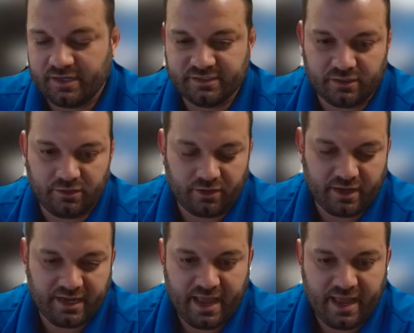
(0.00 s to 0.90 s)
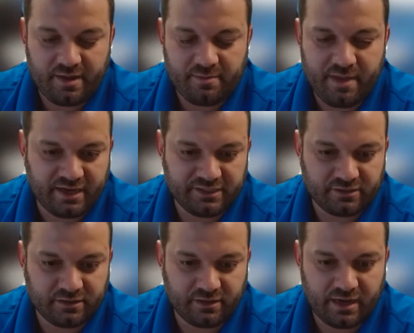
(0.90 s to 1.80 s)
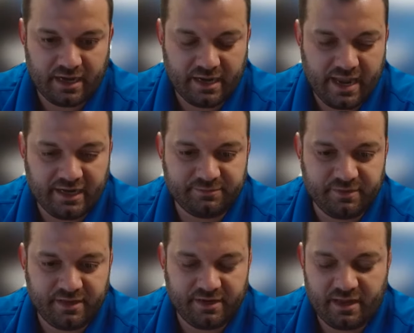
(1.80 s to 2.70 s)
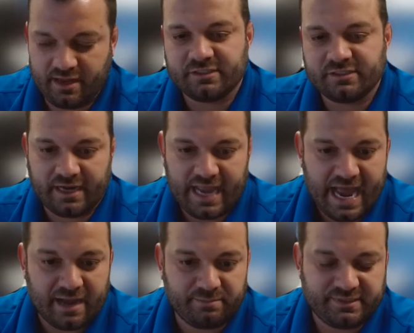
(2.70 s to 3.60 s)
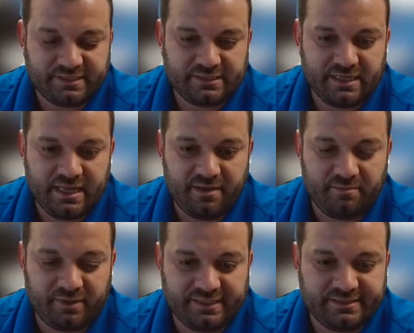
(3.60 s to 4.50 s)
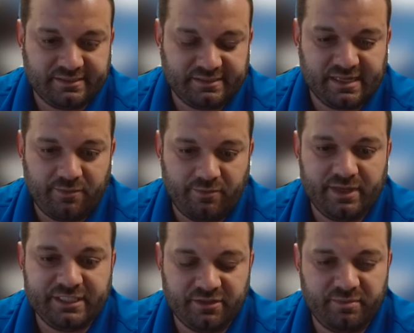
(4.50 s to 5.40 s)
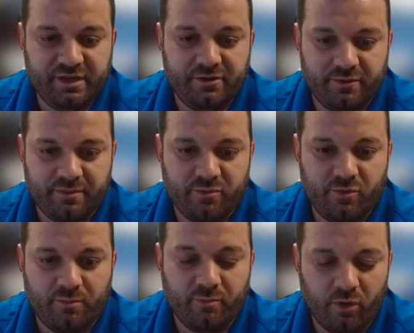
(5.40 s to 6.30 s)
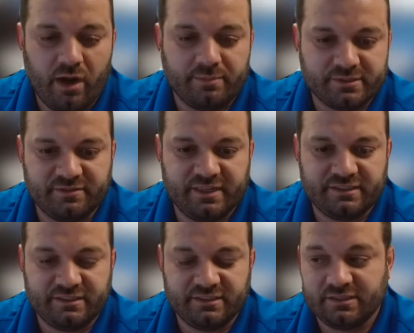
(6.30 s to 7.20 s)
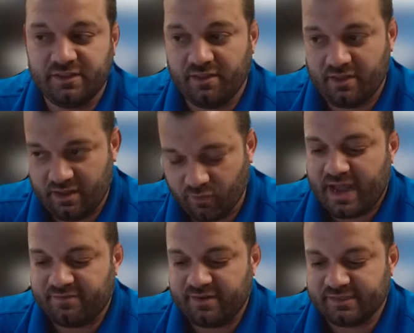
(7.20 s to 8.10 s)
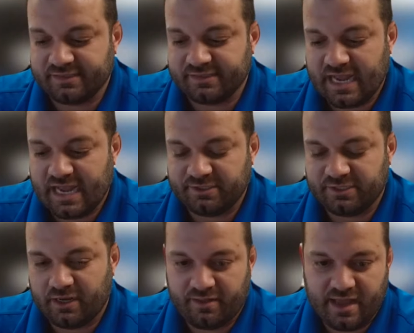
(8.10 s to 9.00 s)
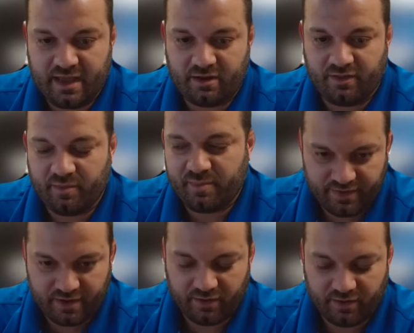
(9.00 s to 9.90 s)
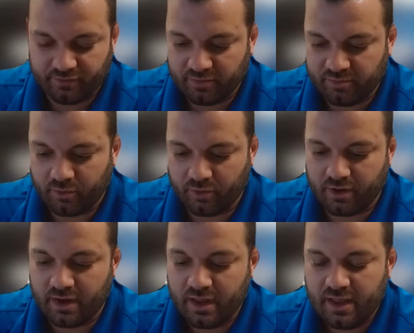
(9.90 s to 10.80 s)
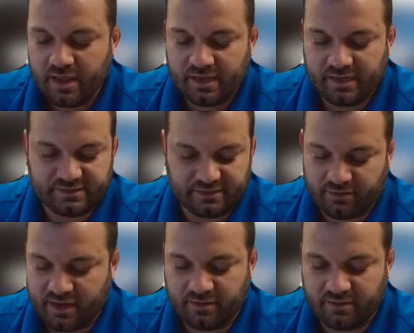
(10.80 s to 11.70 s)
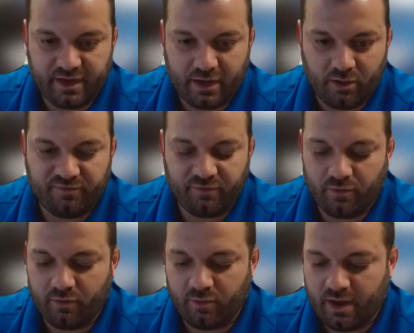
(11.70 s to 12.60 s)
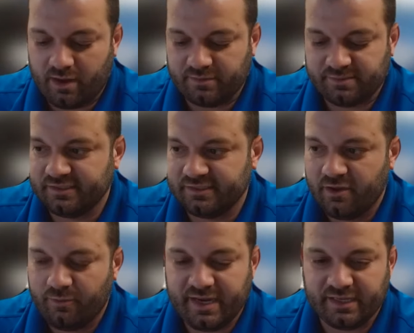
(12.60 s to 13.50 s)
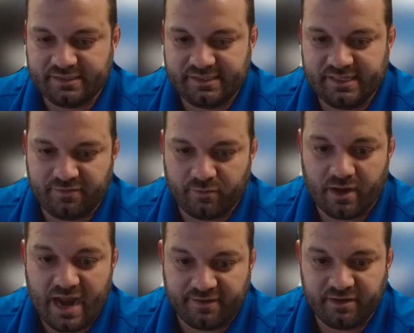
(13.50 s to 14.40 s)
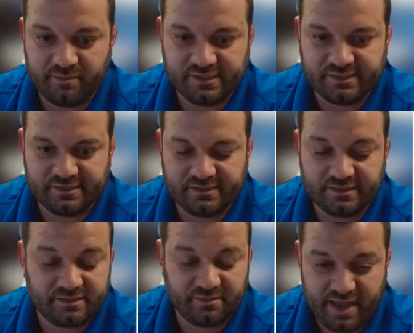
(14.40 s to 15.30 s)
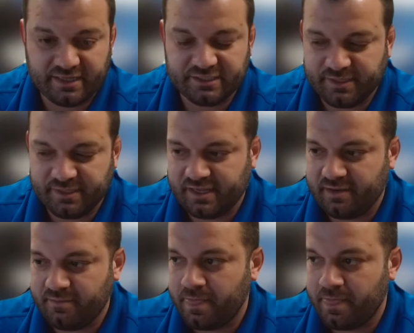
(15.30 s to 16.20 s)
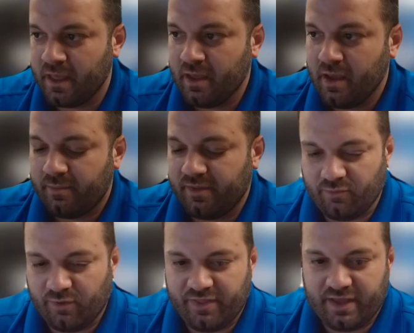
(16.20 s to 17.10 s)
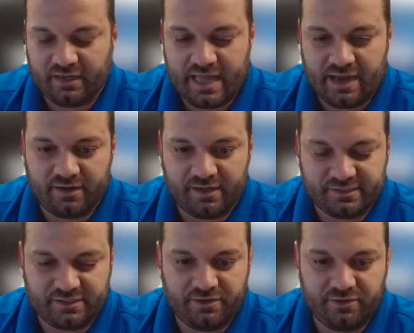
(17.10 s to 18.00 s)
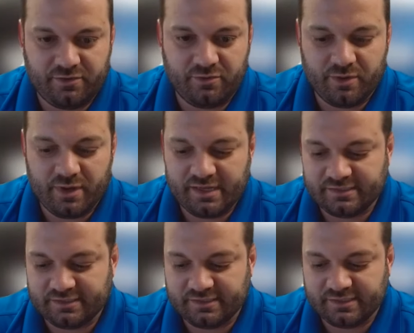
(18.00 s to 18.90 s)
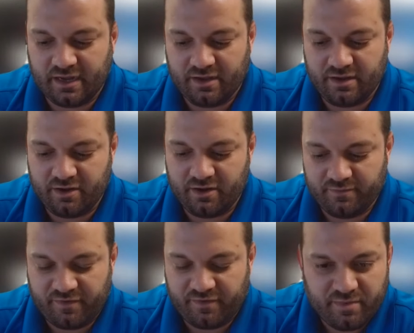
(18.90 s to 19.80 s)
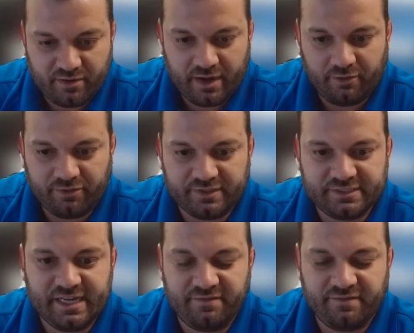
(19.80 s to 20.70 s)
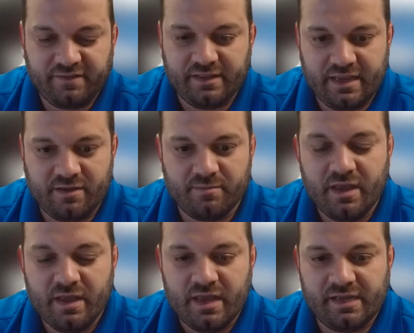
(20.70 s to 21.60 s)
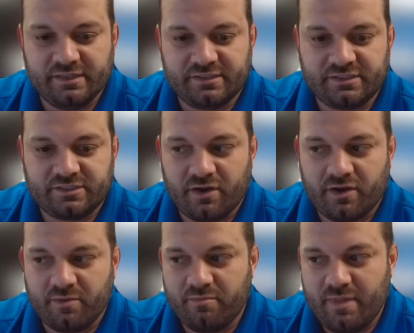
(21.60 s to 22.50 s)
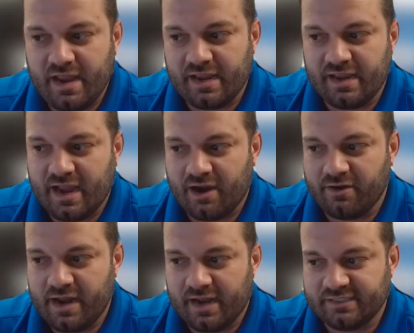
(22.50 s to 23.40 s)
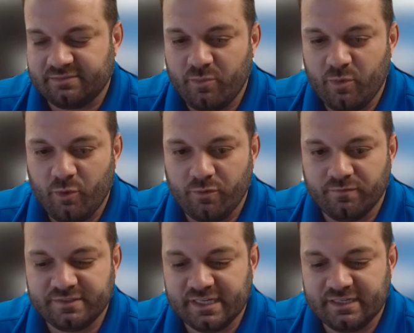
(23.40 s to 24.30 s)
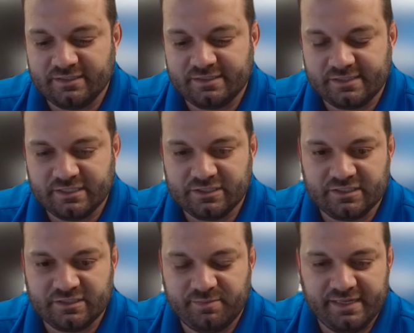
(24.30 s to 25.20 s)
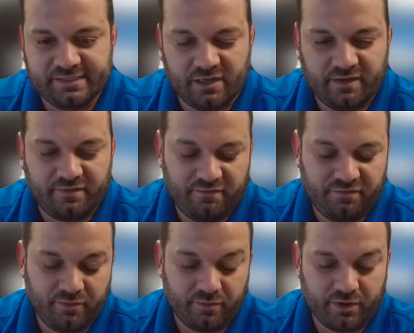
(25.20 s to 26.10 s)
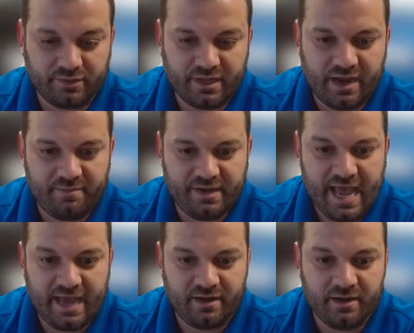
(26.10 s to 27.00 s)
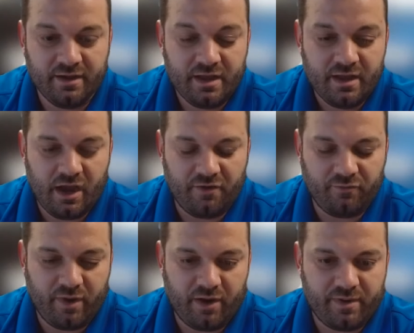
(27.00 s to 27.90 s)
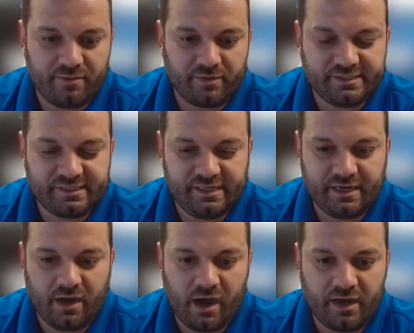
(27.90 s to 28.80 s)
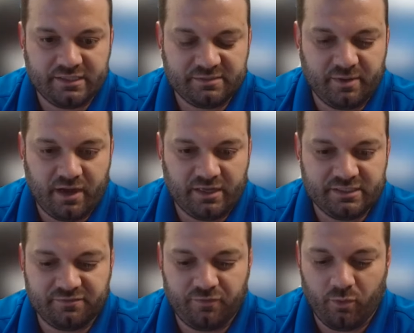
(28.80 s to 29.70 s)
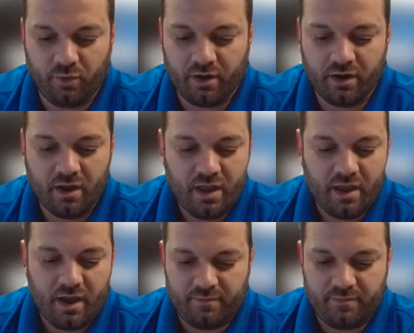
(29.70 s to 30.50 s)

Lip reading: one is looking at manager engagement. Is there gaps in places that we should be doing more observations? So having a snapshot of that right there on the report is incredibly helpful because we can see if we're having misses as a management team. And what that allowed us to do as an environmental health and safety team is start making our next moves and decisions based off of the real-time data of where we were seeing hot spots for